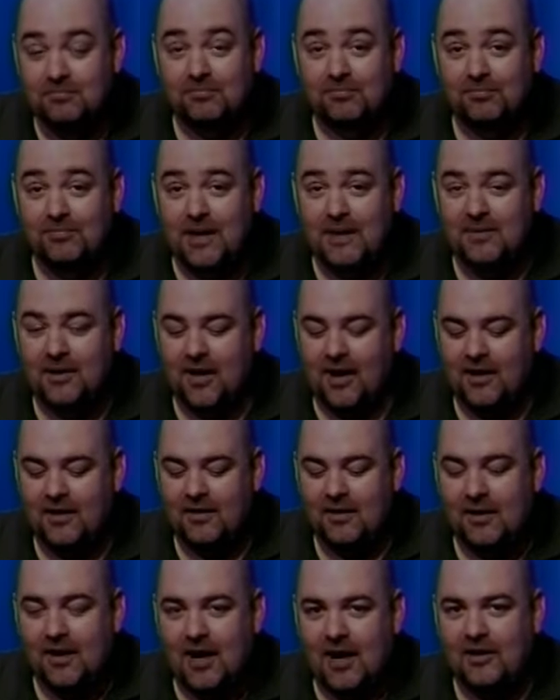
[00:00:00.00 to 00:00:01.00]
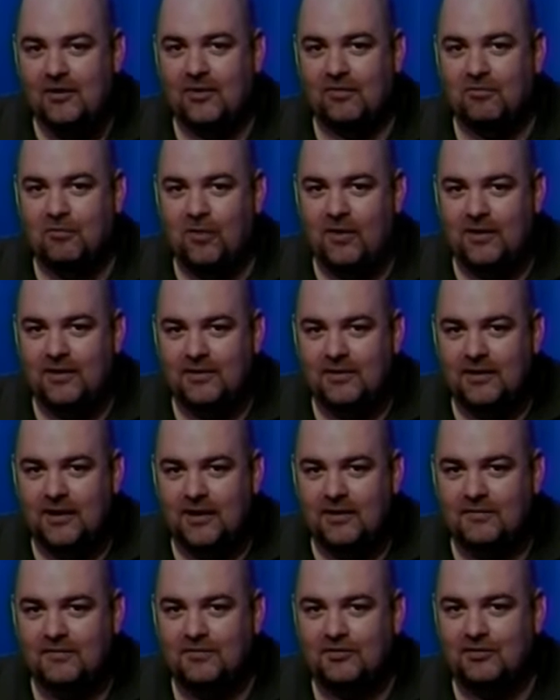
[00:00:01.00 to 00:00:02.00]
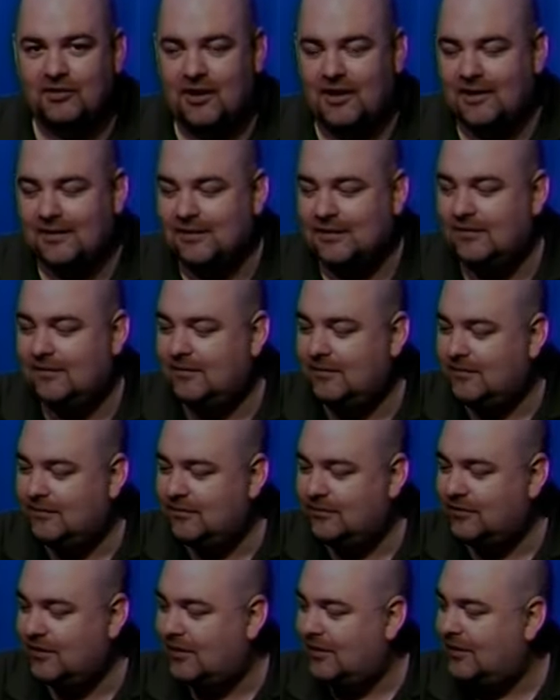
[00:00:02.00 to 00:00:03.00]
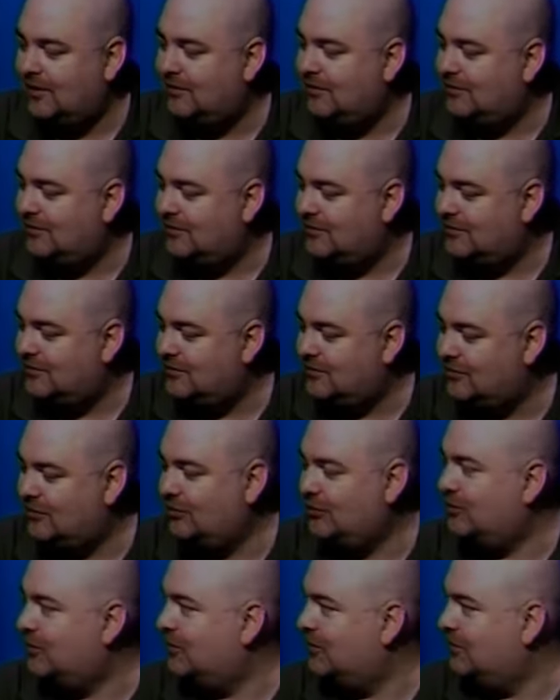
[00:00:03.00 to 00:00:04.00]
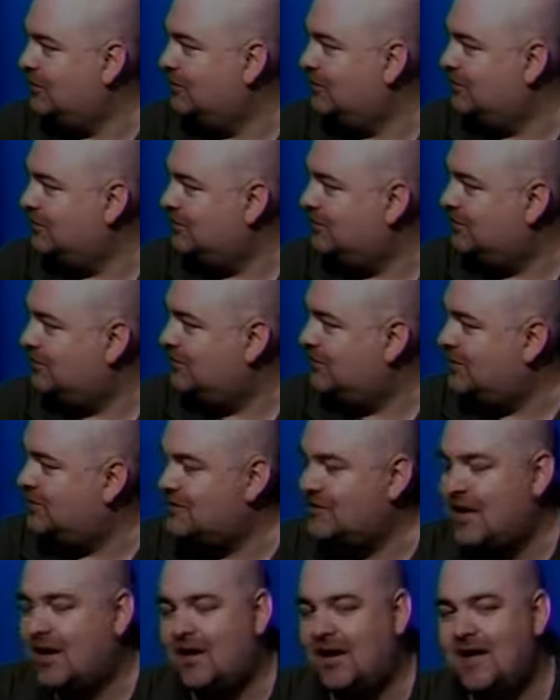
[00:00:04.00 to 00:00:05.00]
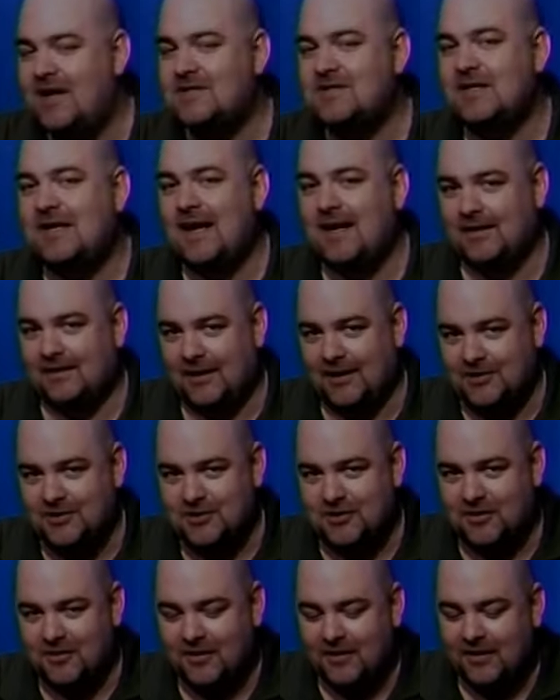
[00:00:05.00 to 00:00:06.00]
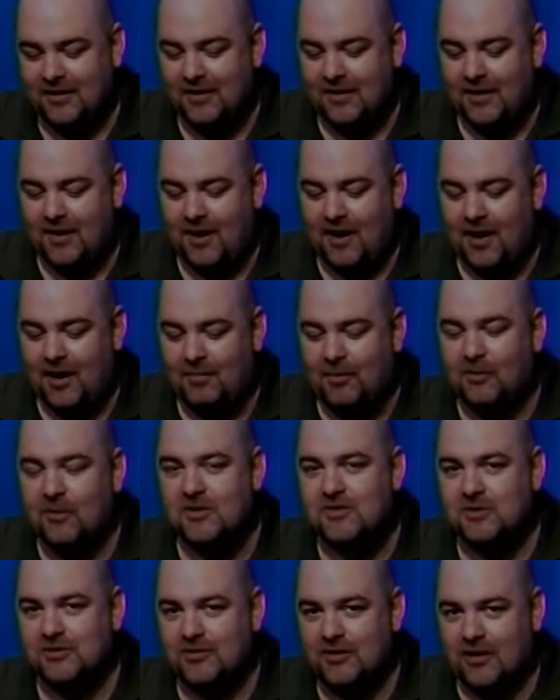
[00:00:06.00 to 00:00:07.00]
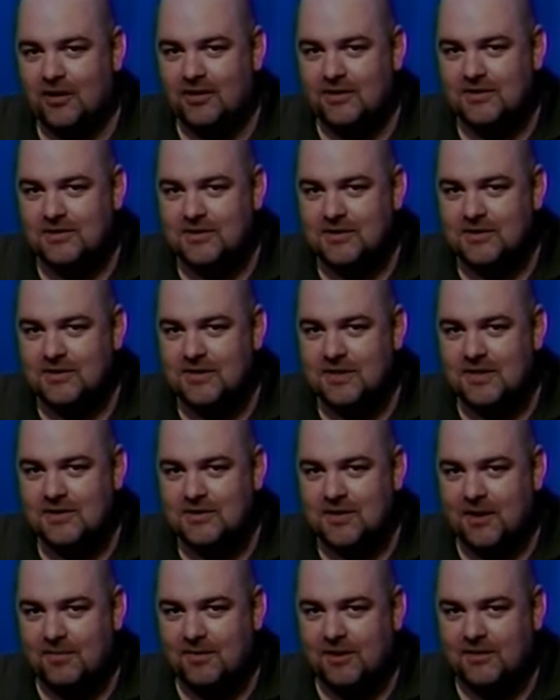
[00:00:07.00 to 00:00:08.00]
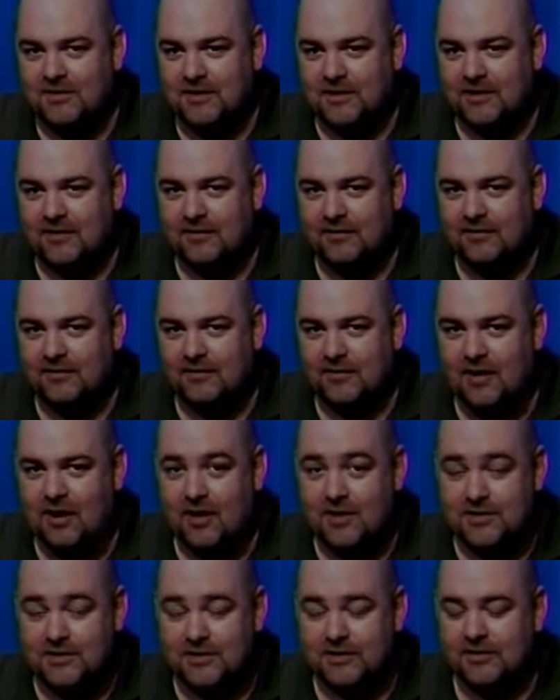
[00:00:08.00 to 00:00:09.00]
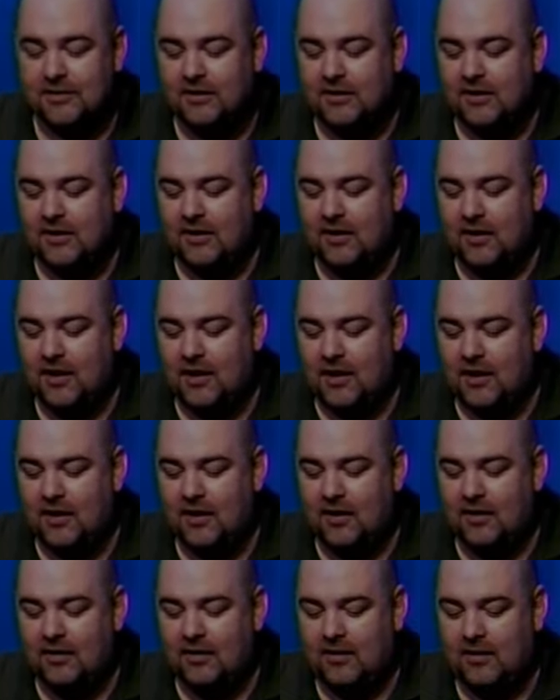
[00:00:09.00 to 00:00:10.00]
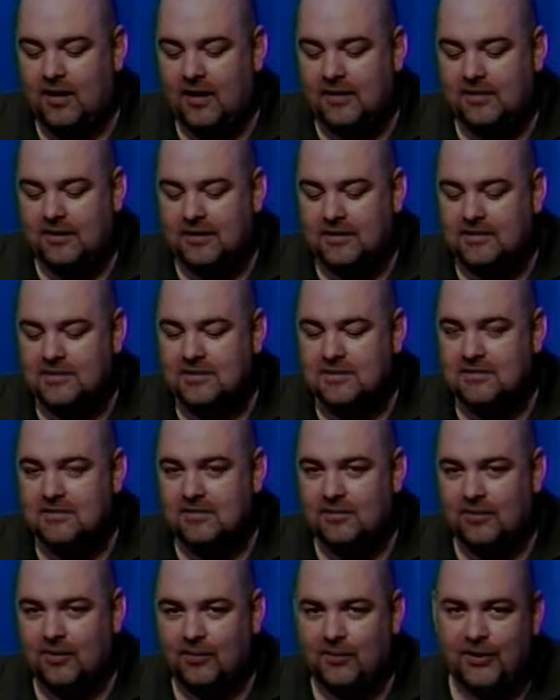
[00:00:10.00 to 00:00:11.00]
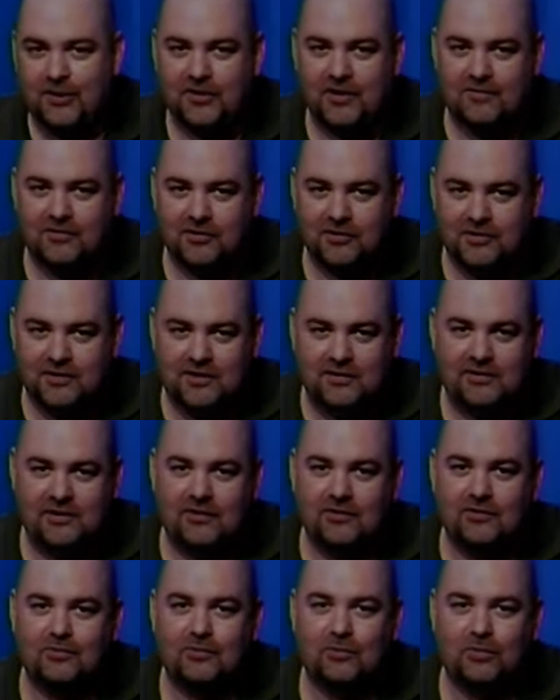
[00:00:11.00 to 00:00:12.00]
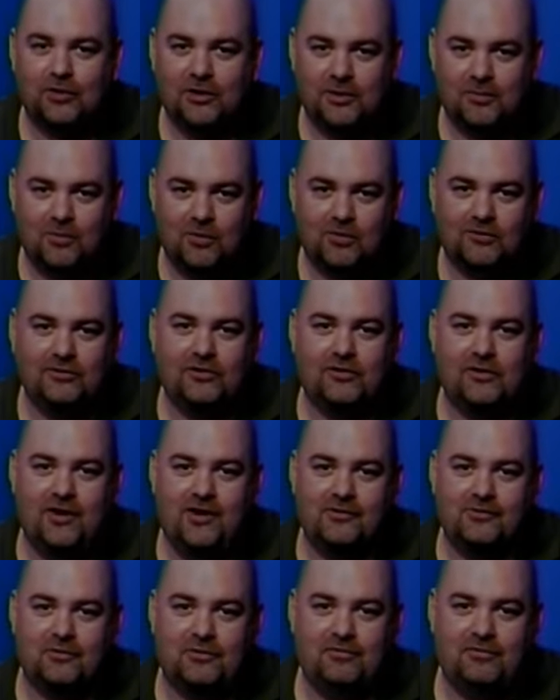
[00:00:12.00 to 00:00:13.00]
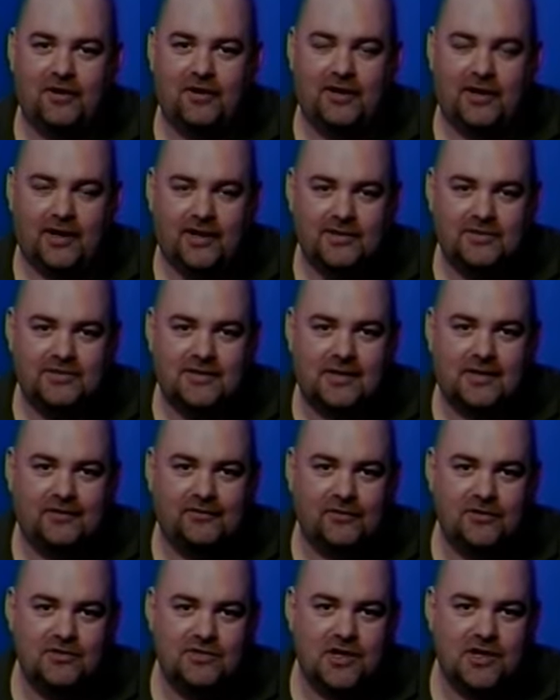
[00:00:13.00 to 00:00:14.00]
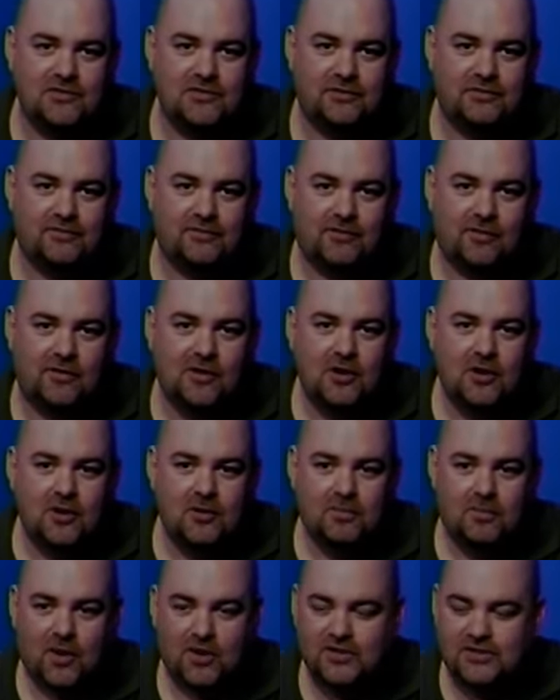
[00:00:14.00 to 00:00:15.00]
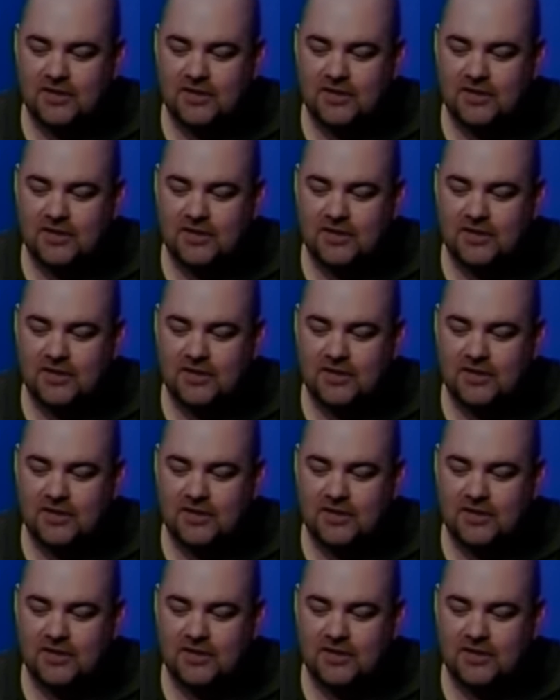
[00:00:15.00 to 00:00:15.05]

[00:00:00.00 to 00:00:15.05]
Maybe not. I do have one kind of side side pseudo it's not an ACA lecture, uh, but Richard Dawkins is, is coming to town, Austin. Uh, I think it's, we don't have all the details. We'll get more to you as we find out. It's tentatively scheduled for March